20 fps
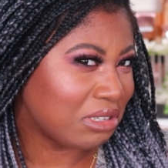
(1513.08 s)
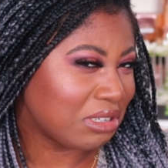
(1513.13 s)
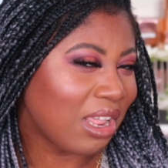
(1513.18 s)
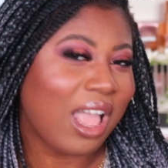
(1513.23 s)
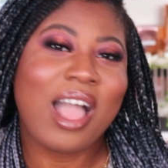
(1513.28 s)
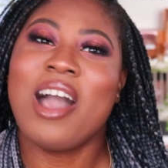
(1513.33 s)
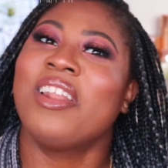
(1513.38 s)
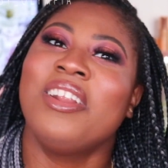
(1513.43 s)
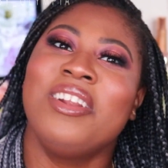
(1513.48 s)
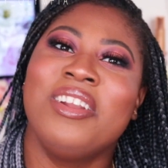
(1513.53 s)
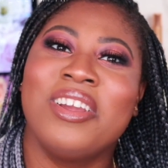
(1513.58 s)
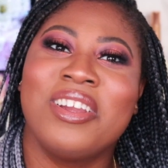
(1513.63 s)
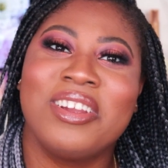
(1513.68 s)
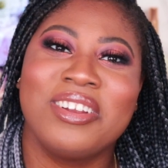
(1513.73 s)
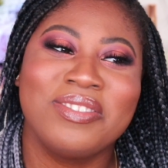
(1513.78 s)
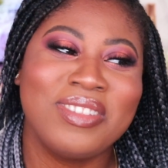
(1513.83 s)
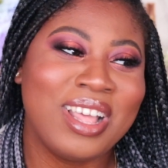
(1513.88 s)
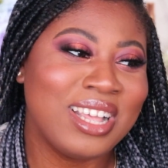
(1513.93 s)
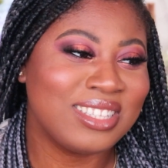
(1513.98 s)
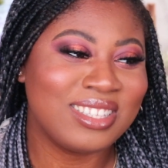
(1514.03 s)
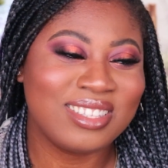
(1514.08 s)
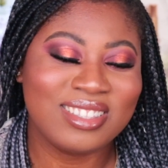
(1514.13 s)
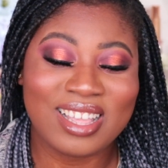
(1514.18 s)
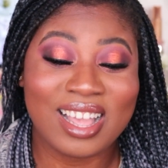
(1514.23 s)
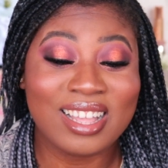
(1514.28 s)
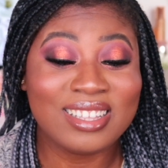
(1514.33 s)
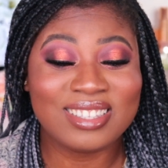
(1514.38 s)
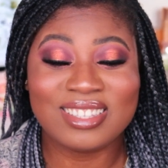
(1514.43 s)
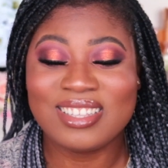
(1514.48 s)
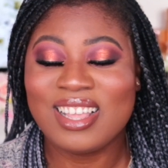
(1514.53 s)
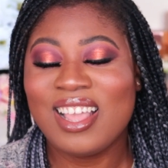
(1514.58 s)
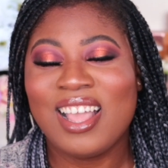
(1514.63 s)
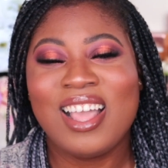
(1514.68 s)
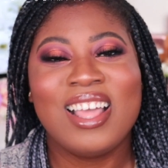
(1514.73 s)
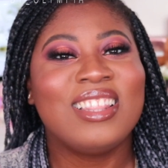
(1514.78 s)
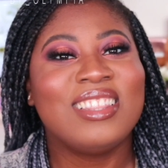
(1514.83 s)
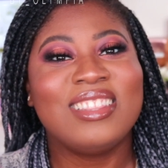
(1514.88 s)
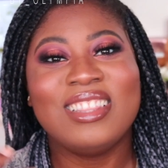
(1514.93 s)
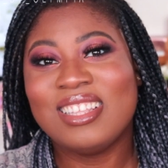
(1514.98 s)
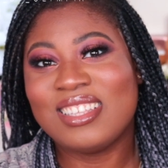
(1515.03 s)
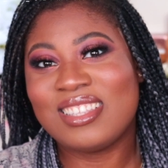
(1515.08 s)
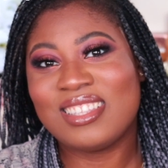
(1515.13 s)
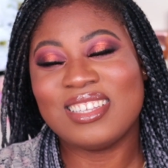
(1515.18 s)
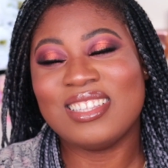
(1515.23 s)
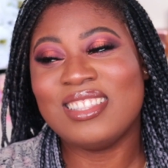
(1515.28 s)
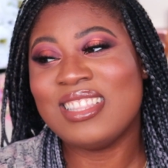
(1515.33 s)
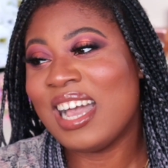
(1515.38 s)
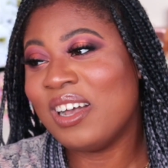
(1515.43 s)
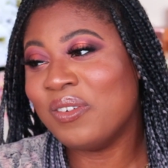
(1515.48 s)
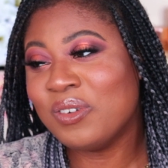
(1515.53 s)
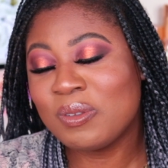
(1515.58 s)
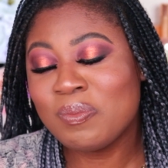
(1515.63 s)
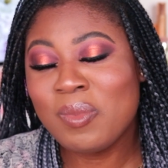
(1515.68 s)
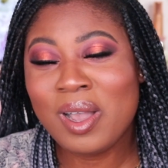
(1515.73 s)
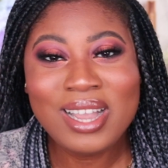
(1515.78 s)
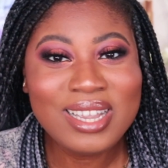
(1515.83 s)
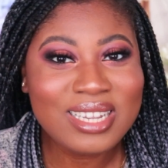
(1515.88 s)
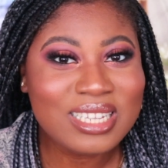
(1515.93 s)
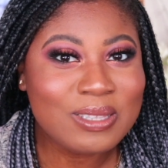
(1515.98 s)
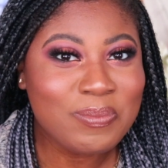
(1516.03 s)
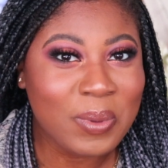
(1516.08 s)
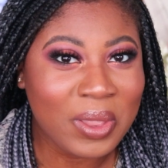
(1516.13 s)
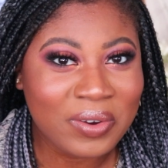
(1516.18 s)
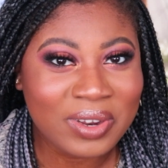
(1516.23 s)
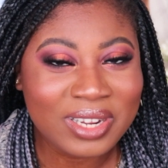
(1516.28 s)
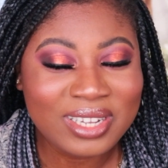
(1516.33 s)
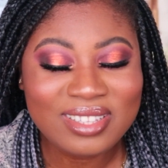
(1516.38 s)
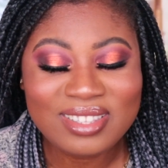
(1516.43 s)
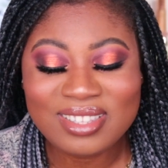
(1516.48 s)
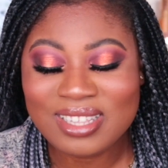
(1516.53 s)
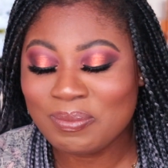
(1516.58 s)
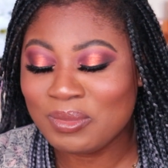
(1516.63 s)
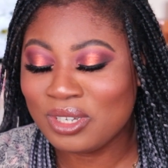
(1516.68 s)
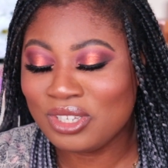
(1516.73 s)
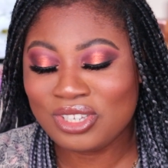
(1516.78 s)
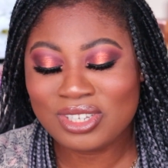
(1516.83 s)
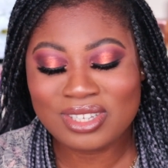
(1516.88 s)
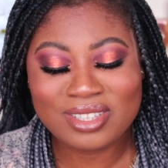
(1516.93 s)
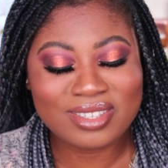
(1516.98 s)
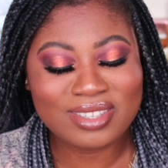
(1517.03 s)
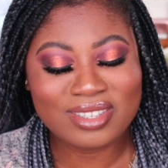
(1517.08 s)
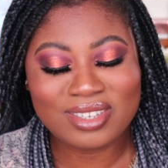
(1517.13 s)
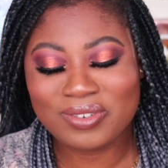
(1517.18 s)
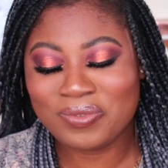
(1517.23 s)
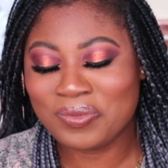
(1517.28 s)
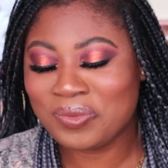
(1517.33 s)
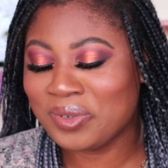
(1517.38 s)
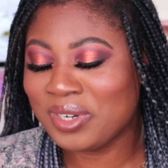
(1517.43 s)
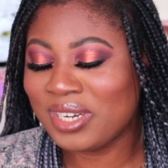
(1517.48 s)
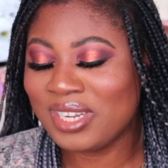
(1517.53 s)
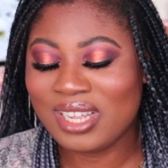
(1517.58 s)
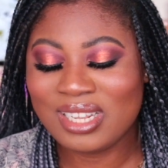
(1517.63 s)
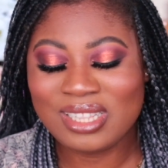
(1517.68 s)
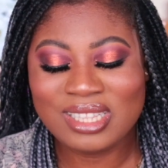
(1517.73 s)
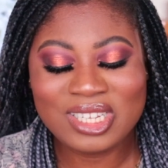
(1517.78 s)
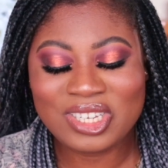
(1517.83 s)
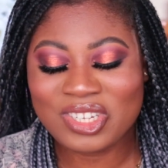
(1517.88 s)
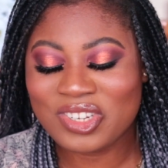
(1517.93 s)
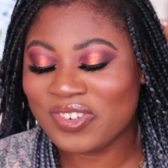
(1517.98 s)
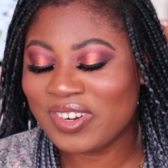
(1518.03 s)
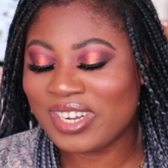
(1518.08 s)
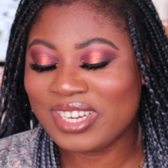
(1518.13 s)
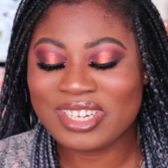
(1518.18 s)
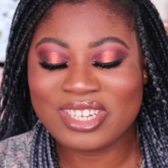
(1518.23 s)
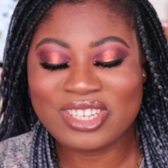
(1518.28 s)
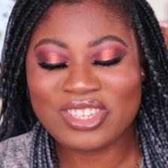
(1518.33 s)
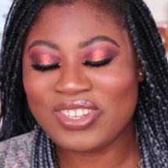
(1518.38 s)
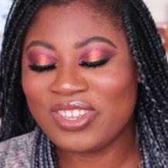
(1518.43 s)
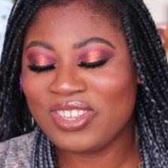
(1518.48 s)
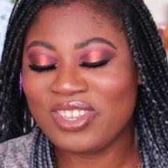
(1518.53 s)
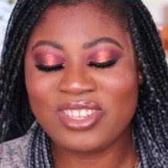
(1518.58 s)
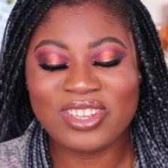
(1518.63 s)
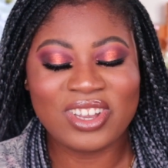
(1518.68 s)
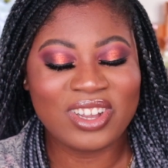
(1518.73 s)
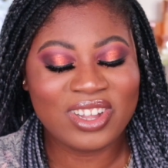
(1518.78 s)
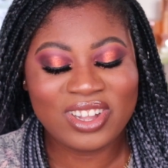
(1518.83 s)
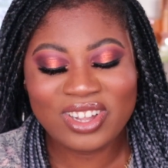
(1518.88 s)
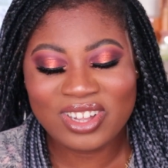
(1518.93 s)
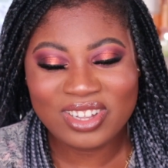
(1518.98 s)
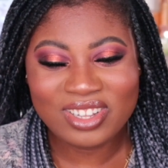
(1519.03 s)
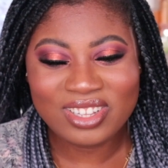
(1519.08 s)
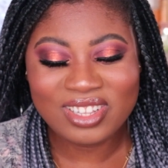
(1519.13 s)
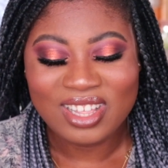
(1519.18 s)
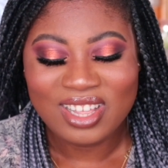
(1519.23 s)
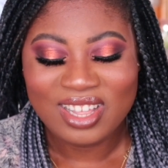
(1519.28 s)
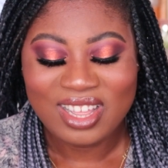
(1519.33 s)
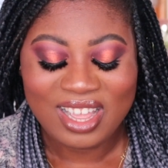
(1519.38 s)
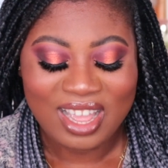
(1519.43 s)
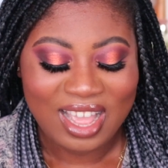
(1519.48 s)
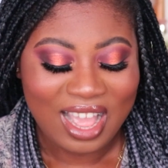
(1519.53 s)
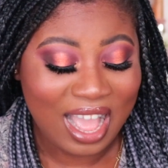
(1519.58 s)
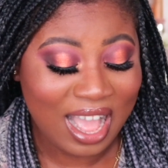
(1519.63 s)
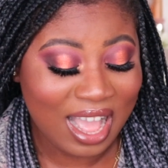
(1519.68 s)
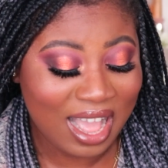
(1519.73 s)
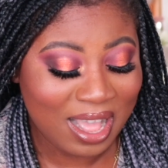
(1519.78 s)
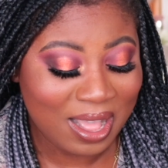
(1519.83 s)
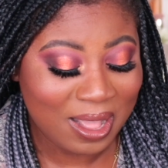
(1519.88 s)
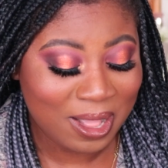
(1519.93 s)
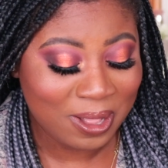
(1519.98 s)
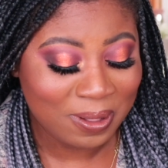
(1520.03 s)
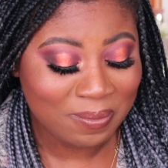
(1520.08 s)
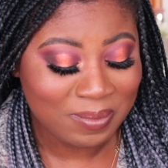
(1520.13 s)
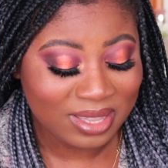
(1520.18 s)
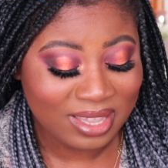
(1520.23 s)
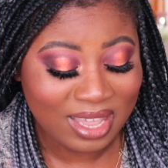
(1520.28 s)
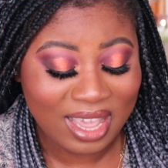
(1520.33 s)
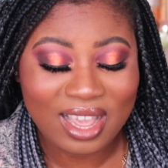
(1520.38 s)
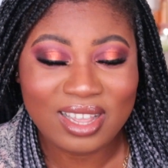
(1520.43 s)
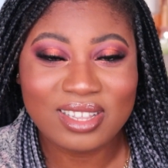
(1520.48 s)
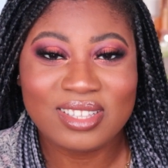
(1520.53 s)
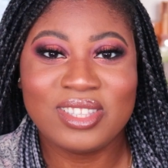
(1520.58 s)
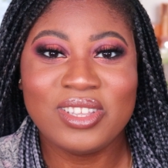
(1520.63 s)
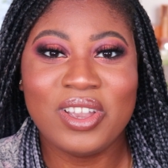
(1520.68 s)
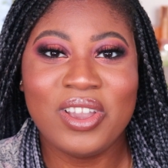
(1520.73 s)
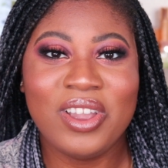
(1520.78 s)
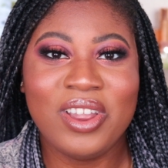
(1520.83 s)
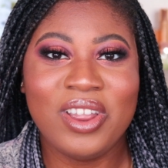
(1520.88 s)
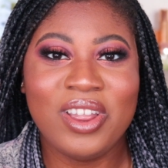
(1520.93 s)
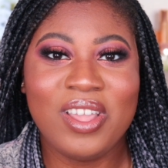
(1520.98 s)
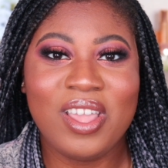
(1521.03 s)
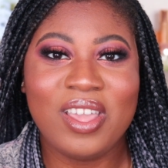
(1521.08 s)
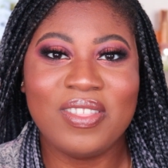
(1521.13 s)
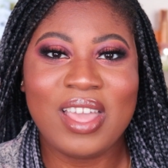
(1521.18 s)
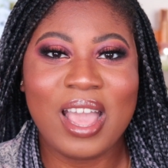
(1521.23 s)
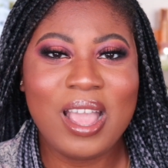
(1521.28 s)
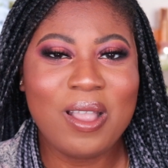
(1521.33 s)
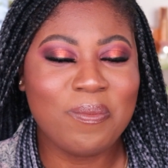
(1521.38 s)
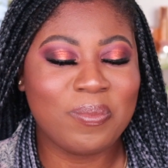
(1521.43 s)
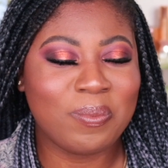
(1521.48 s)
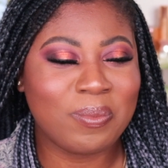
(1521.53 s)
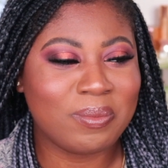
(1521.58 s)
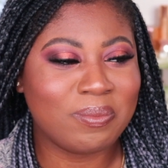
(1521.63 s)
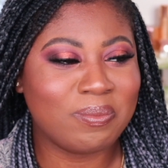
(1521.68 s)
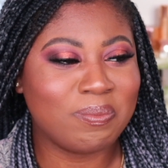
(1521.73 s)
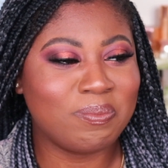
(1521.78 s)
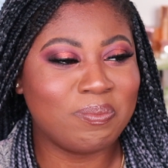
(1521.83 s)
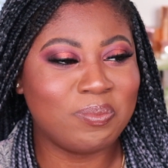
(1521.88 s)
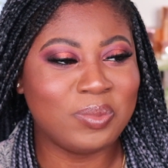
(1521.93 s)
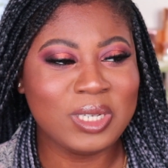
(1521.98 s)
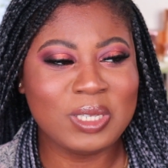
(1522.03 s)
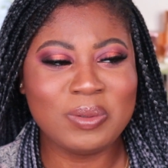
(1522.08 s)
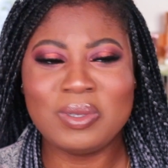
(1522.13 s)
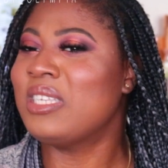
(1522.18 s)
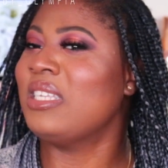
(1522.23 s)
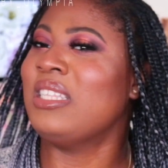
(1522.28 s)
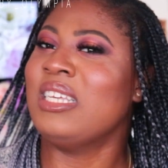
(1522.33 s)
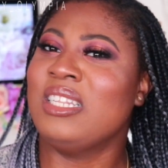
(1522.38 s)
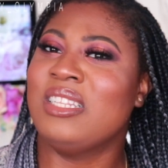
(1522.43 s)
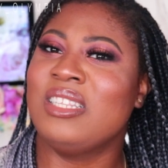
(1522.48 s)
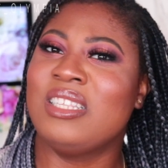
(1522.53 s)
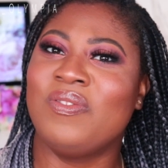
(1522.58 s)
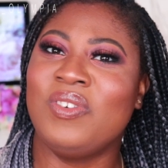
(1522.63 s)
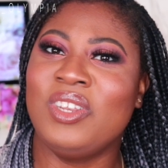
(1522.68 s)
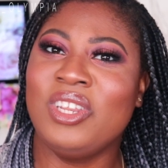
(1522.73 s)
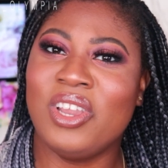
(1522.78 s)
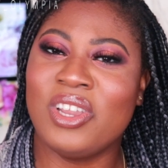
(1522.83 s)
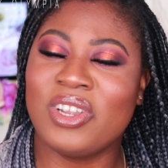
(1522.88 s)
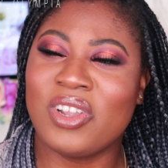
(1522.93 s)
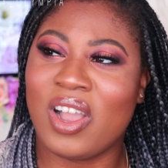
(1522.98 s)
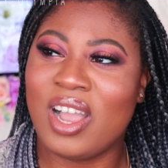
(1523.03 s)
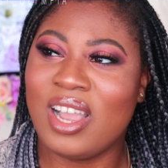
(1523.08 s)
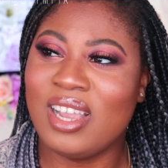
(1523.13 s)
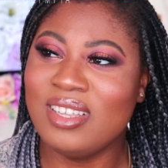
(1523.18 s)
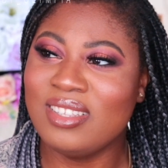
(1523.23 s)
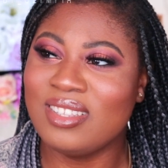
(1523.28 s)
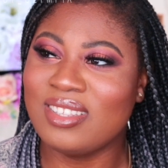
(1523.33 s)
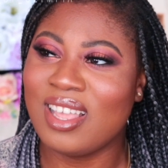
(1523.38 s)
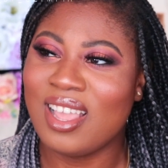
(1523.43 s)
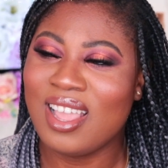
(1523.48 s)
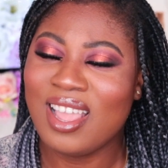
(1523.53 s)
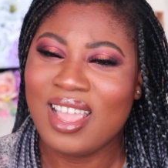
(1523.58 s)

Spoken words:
I don't know. That's listen, that was my experience. I'ma just reiterate it to y'all. Yeah, so that brings me to the end of this video, guys.